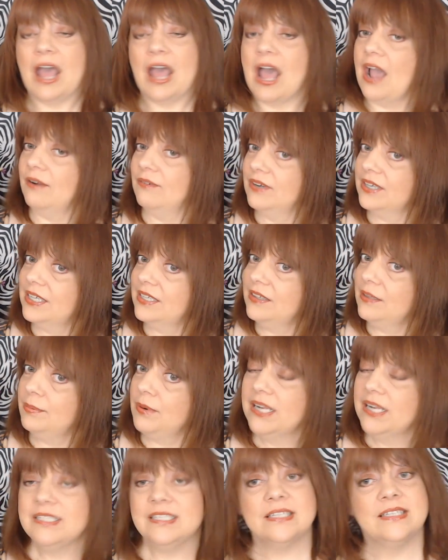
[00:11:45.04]
I will get the
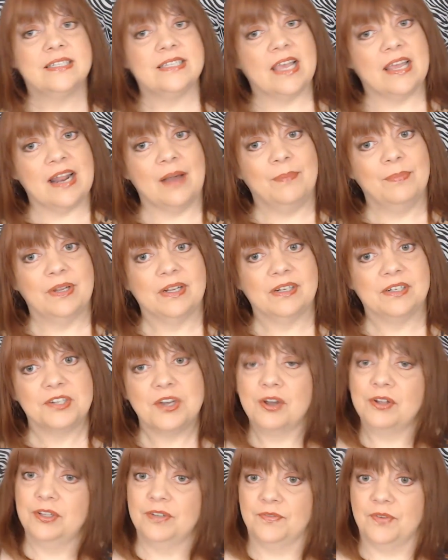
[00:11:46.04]
prices and I'll put a
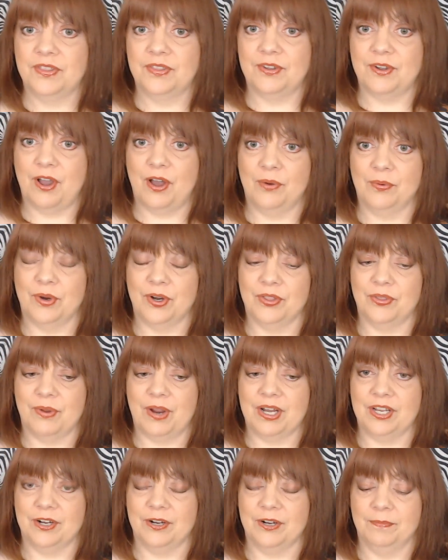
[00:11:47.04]
total of what they're all worth
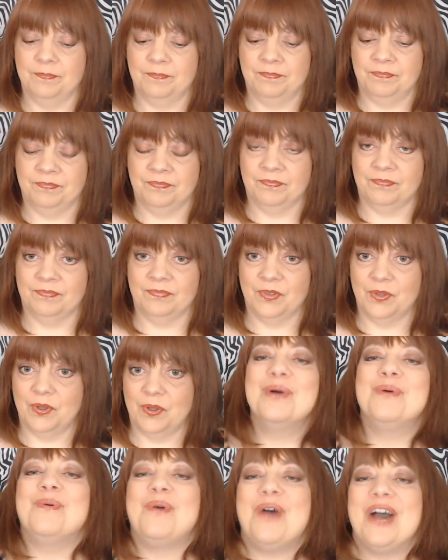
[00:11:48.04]
right here.
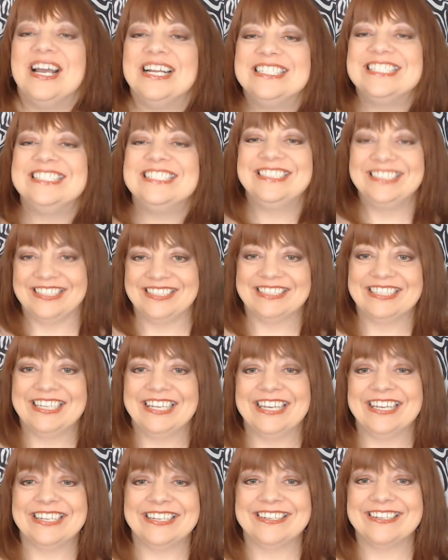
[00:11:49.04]
What did you
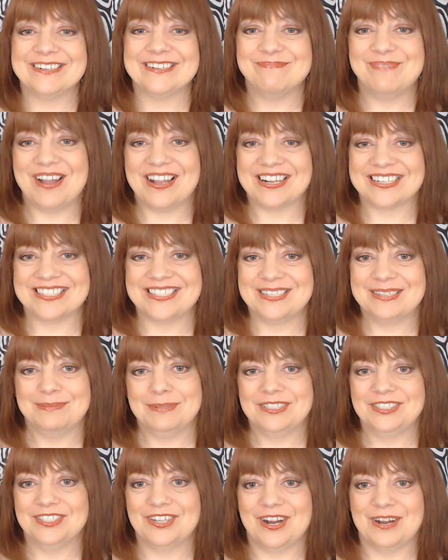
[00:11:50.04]
get in your
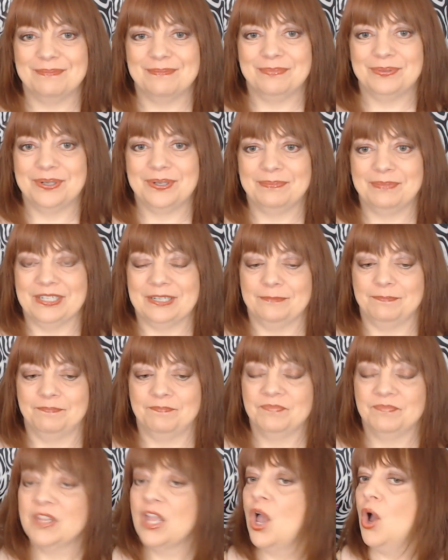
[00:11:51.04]
Boxycharm Premium?
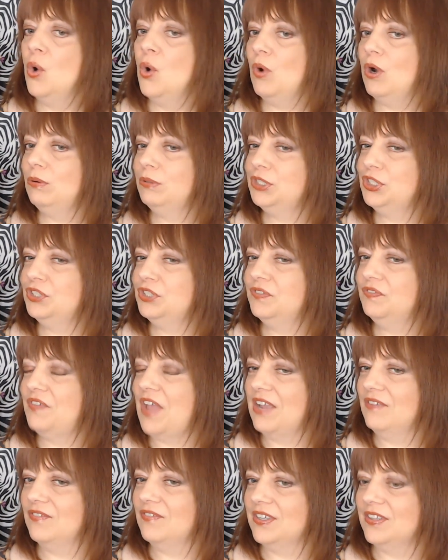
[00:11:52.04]
What was your
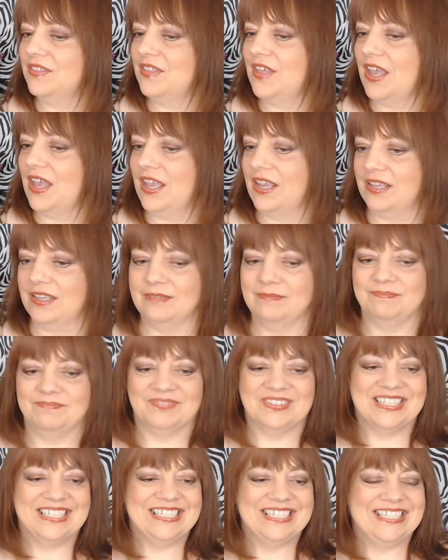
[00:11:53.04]
favorite thing?
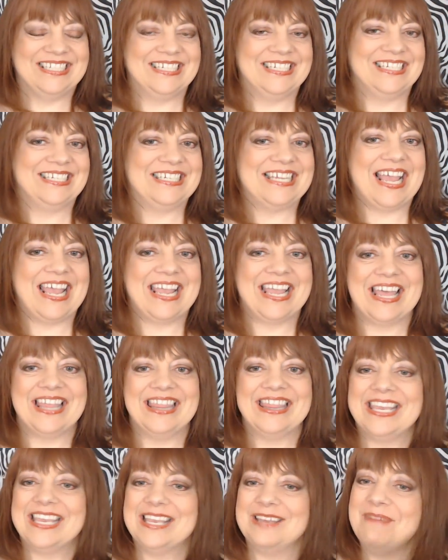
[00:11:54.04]
Today, I
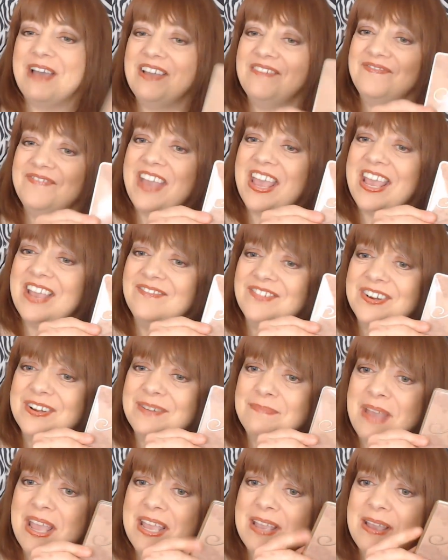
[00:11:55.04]
think my favorite
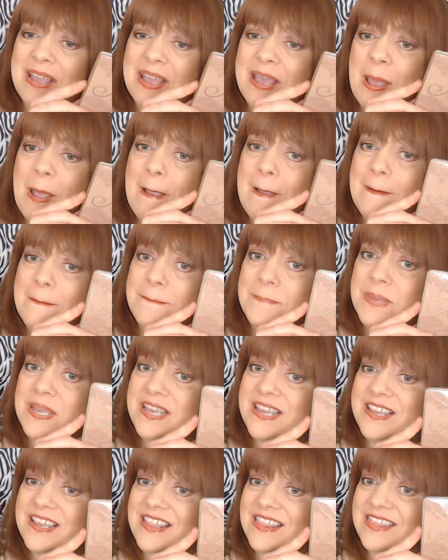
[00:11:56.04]
may
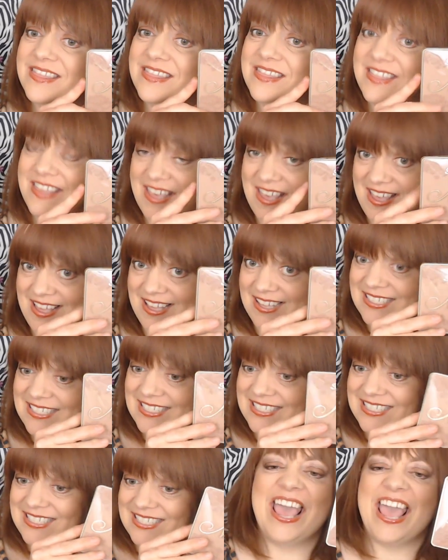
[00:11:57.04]
be
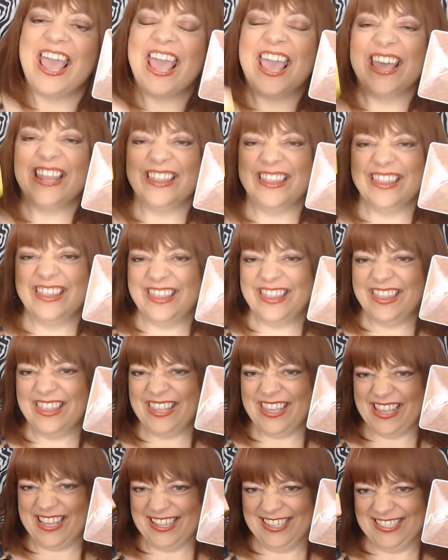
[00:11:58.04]
this and
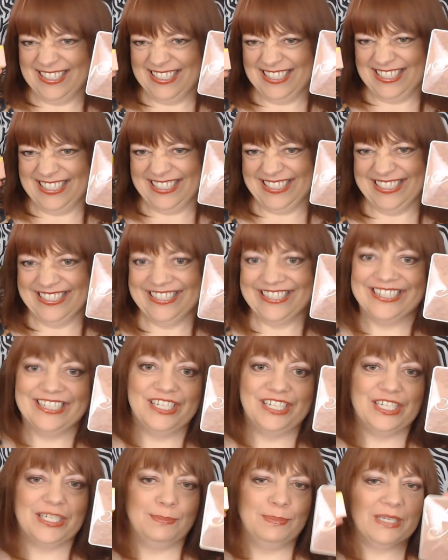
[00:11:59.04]
this,
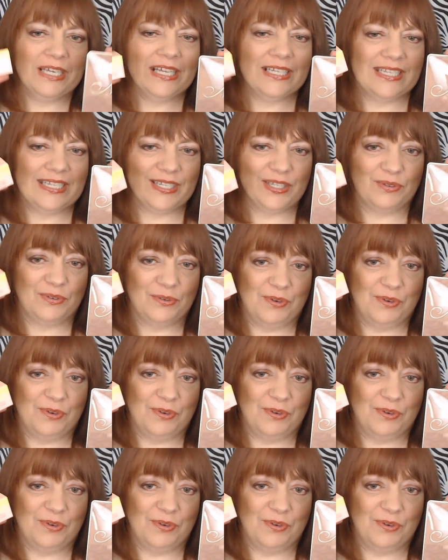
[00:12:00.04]
just because this one